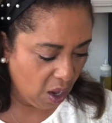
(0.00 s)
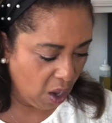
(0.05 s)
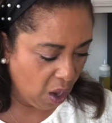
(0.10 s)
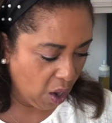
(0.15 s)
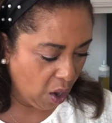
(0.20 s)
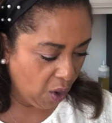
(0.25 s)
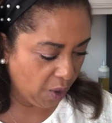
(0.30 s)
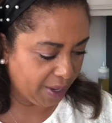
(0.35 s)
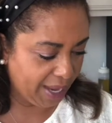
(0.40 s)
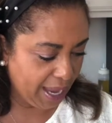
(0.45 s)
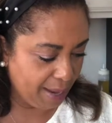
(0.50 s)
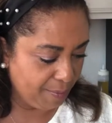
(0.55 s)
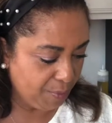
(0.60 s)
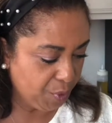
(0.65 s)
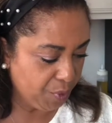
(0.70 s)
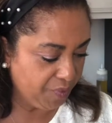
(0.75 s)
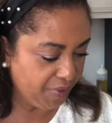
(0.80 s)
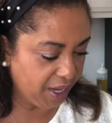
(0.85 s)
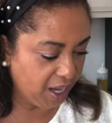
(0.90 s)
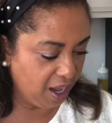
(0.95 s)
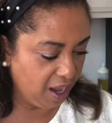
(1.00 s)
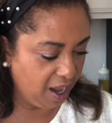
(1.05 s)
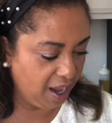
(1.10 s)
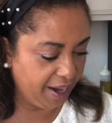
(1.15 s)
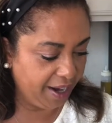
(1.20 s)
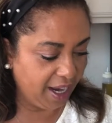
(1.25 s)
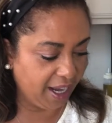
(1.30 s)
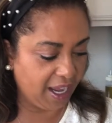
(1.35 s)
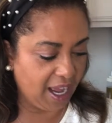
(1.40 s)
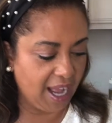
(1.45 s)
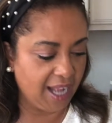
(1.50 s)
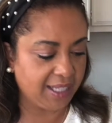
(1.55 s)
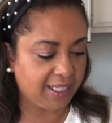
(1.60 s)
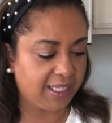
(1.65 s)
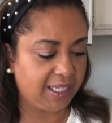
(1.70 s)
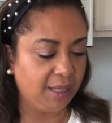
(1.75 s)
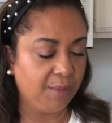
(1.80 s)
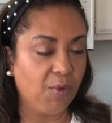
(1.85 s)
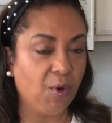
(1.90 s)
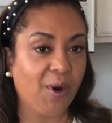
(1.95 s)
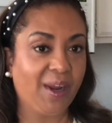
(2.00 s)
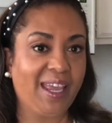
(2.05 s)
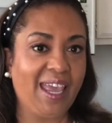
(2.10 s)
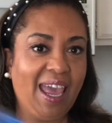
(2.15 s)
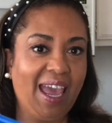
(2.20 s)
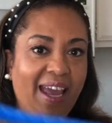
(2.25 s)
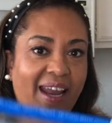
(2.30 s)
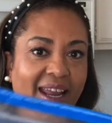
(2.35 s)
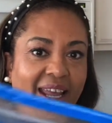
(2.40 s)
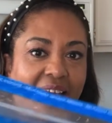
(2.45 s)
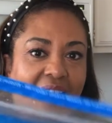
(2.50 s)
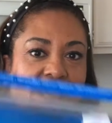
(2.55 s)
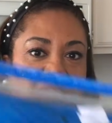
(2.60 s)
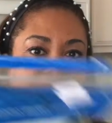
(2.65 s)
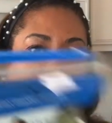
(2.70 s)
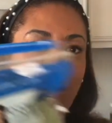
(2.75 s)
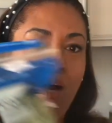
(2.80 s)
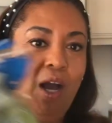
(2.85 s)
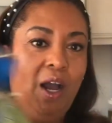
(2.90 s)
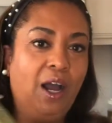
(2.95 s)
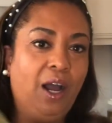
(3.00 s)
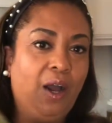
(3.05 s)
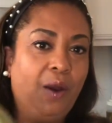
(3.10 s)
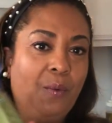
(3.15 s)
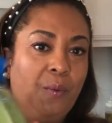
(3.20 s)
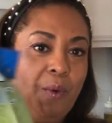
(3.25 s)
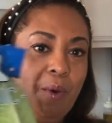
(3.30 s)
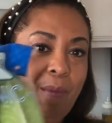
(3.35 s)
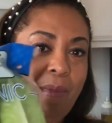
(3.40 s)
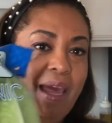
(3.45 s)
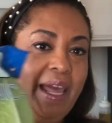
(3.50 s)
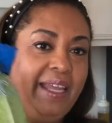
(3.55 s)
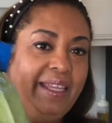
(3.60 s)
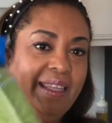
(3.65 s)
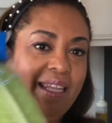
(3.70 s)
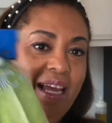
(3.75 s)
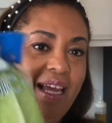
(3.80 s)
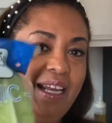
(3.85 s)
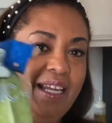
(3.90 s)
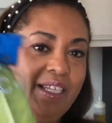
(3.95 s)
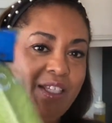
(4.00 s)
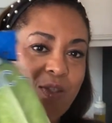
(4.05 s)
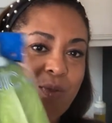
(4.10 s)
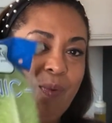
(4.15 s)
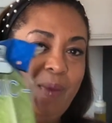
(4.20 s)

Okay, moving on, I got some organic romaine lettuce.